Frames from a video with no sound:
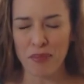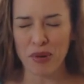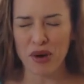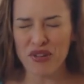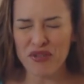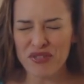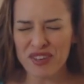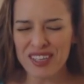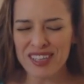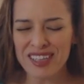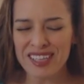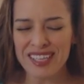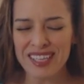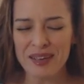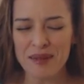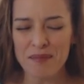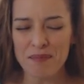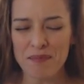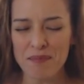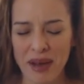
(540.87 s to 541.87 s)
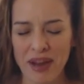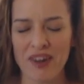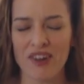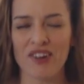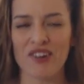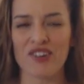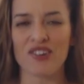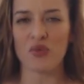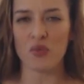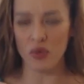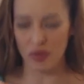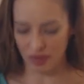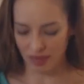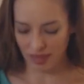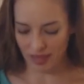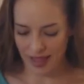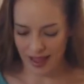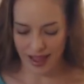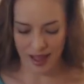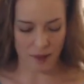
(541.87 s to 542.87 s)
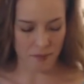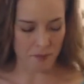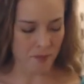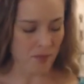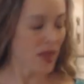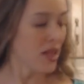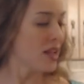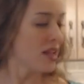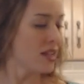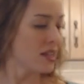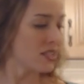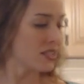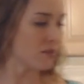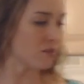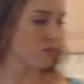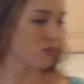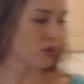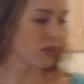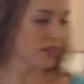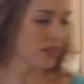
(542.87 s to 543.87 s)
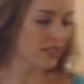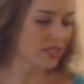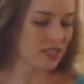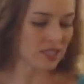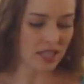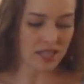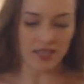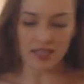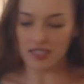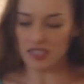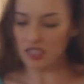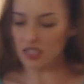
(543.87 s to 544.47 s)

Perfectly paired with lamb. I'm really excited.